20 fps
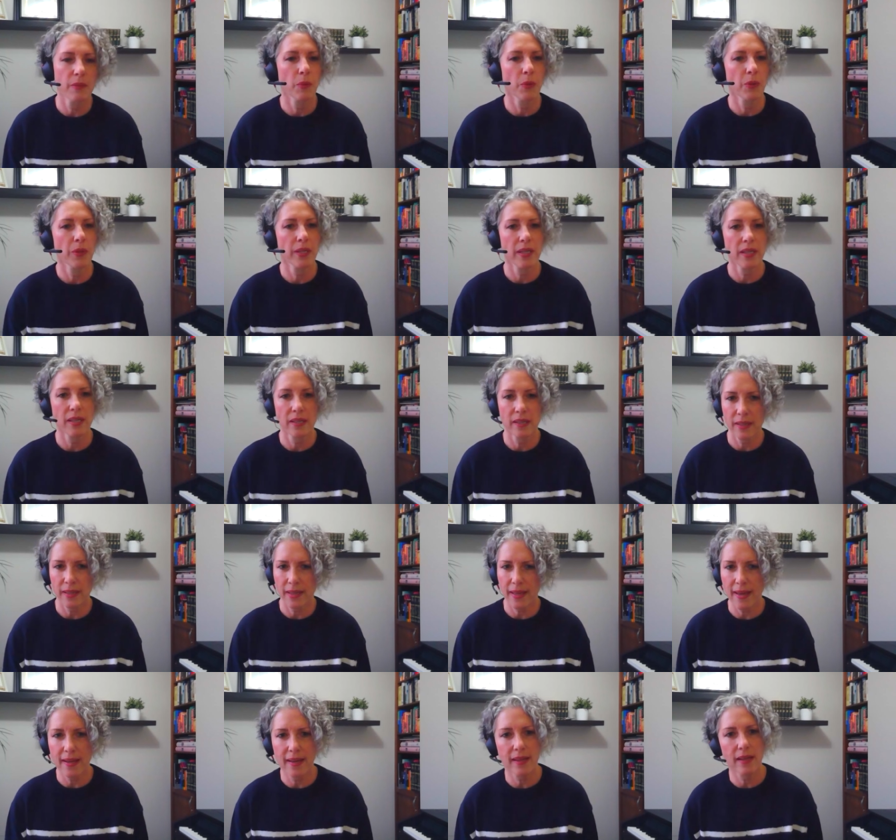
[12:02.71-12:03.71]
in the morning, and I
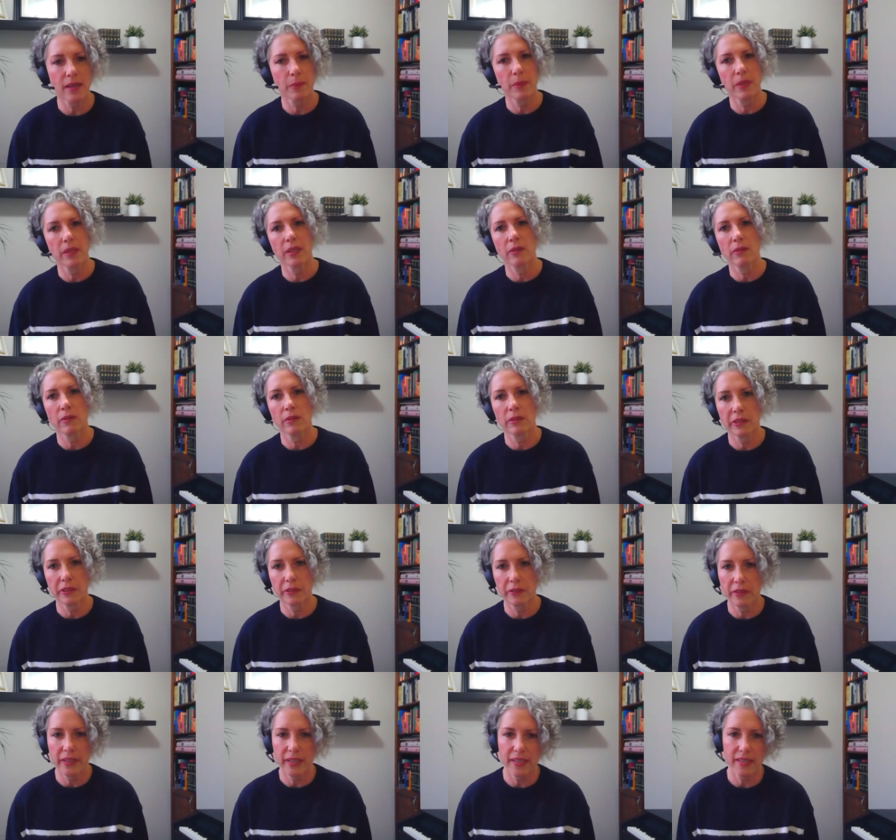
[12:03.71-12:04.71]
can't get up any
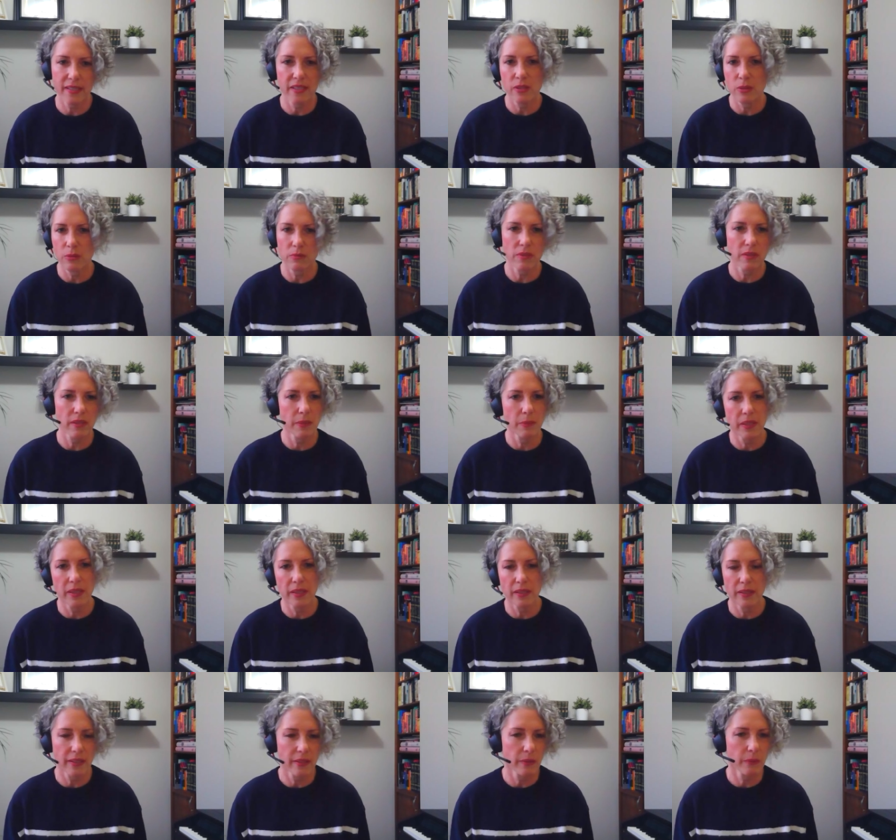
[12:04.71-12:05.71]
earlier. I don't sleep
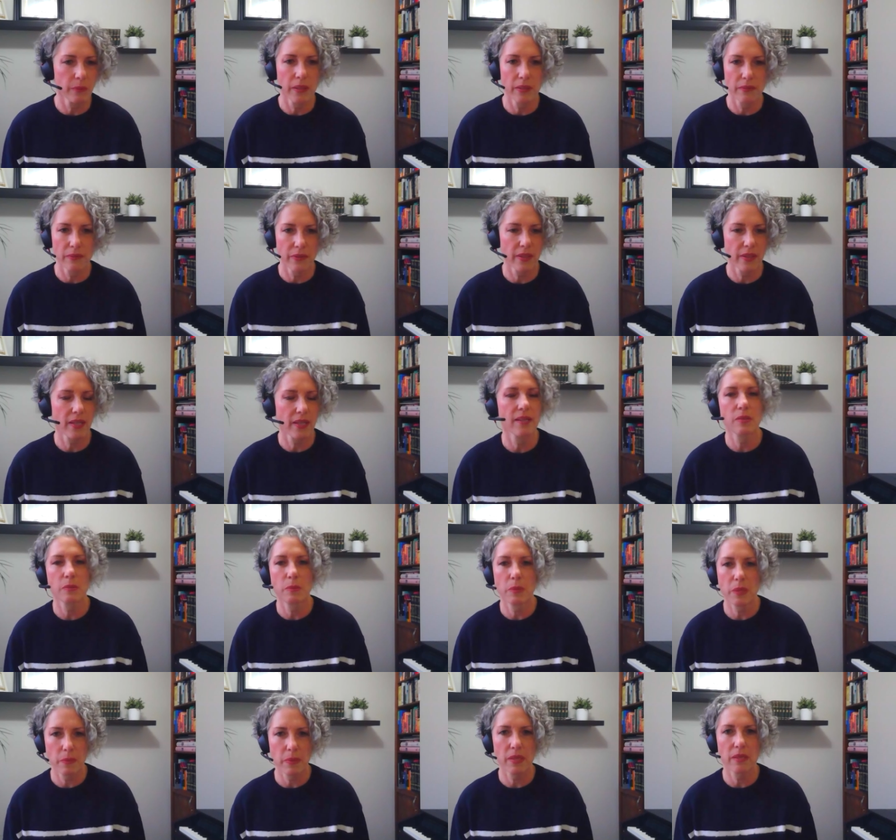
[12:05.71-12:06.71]
any later, whatever the
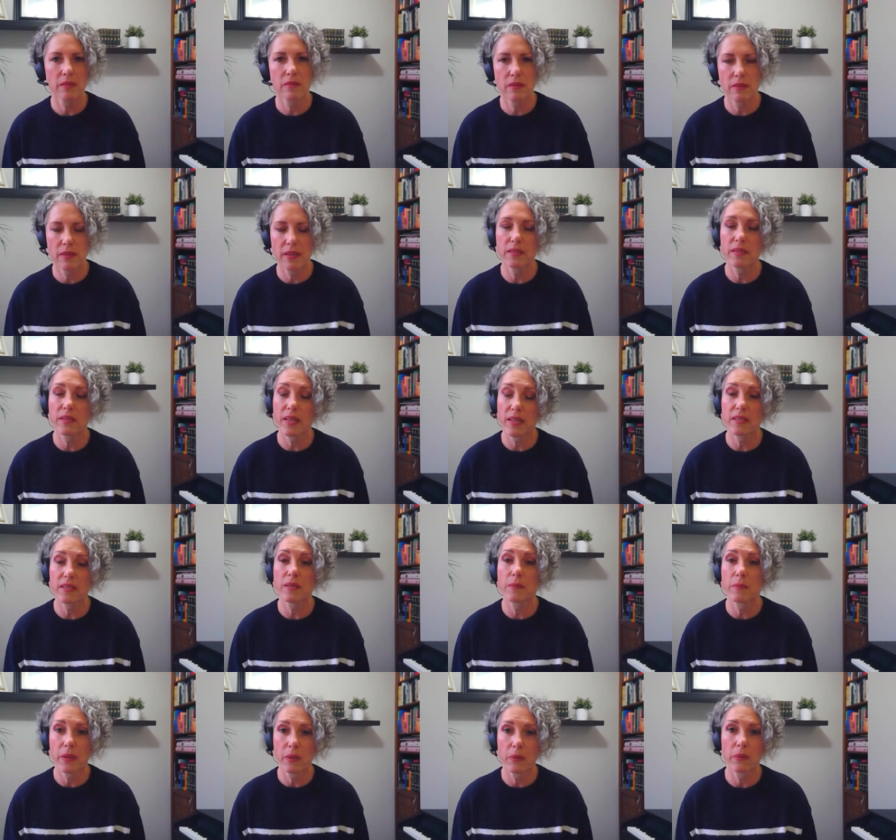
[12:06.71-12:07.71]
case may be. So that's
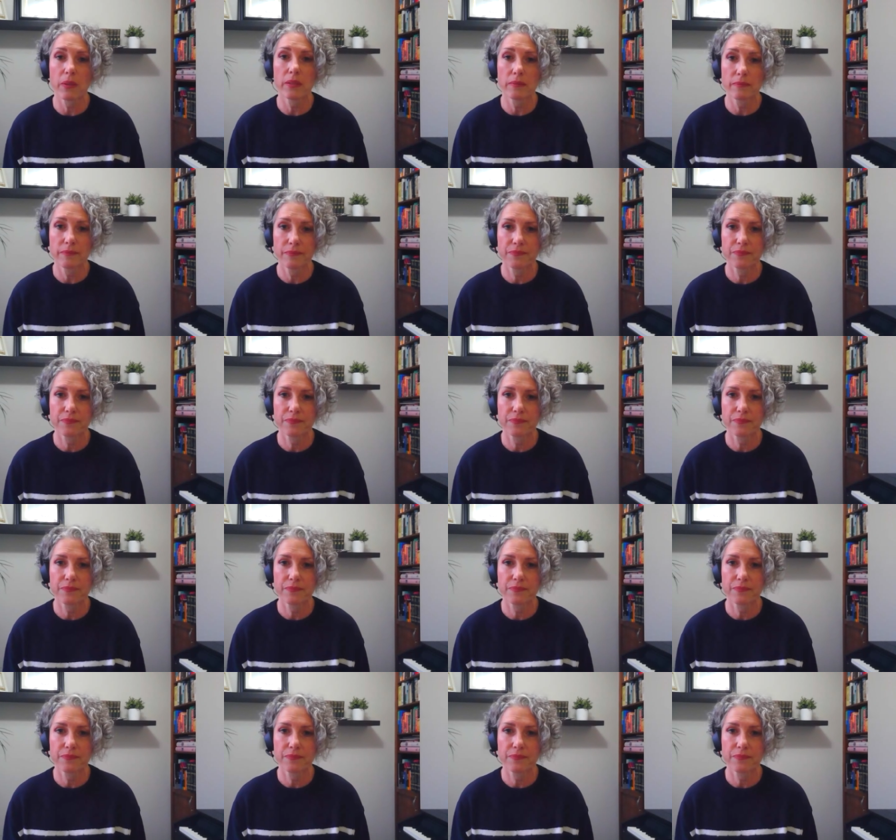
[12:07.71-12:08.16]
a big one.